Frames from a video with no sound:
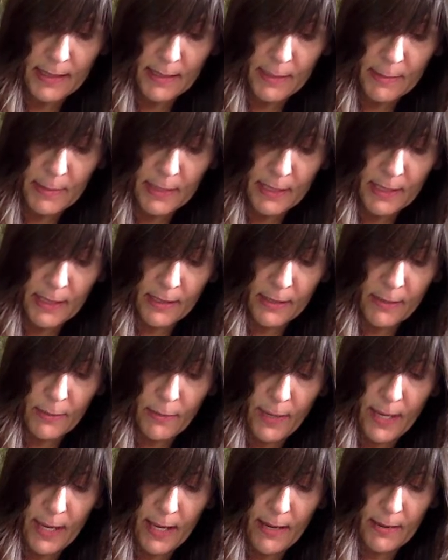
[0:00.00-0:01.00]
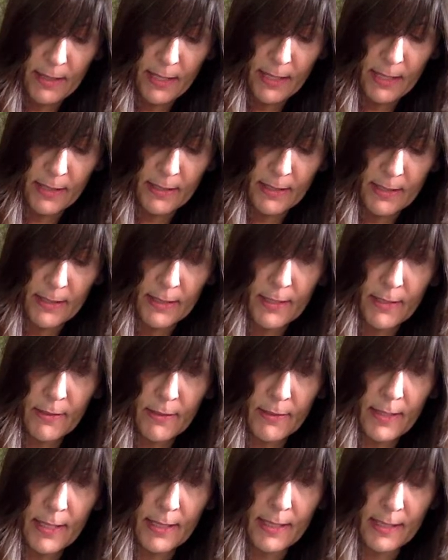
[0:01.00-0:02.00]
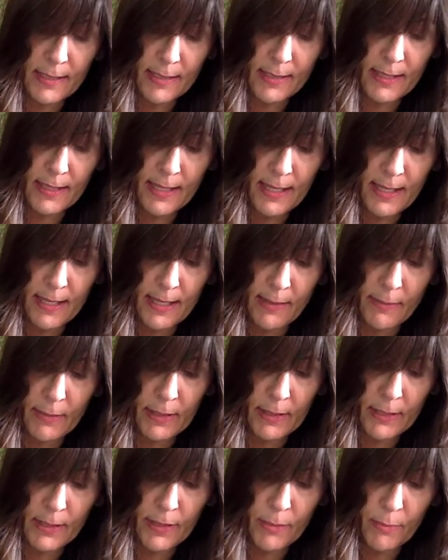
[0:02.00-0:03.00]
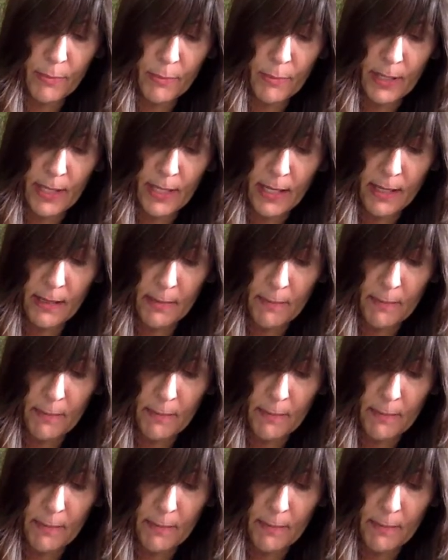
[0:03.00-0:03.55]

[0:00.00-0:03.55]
I'm just going to go way out here and do it because I think it would look so pretty.